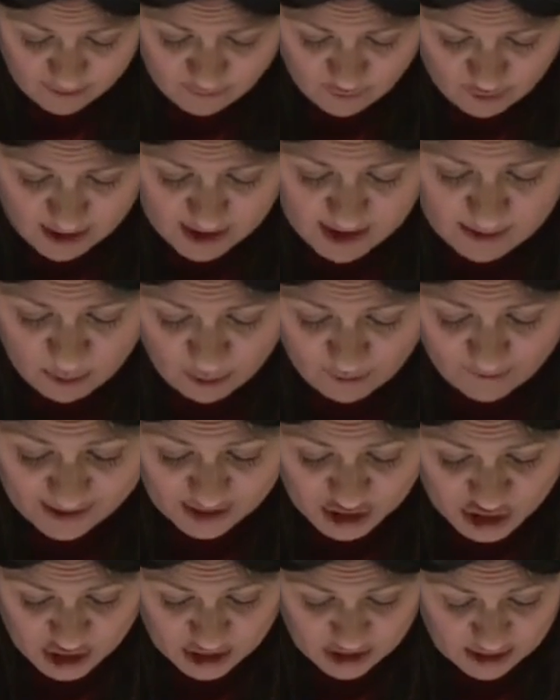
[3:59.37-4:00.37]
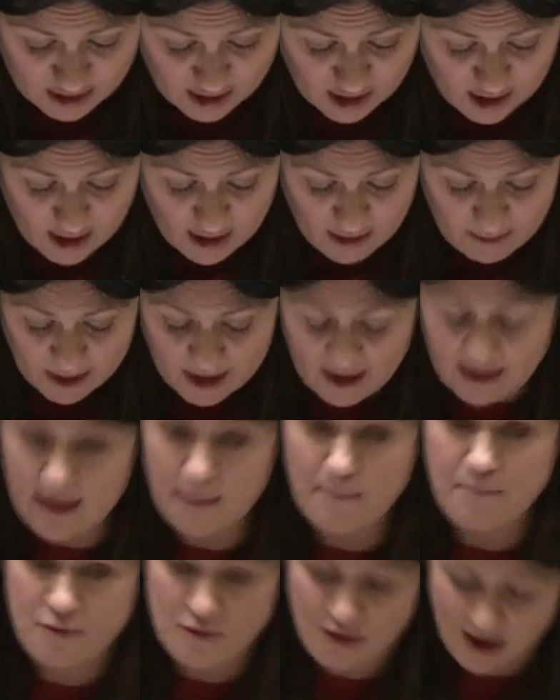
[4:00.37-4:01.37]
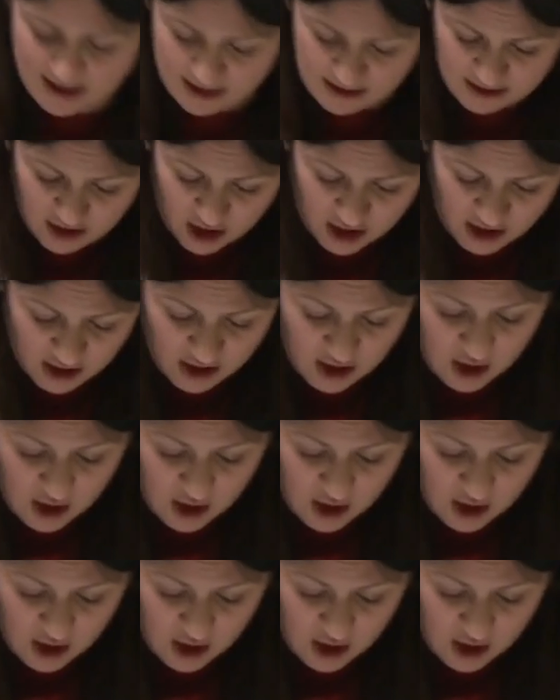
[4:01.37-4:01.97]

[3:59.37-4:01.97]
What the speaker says: for inspiration, because in Preston,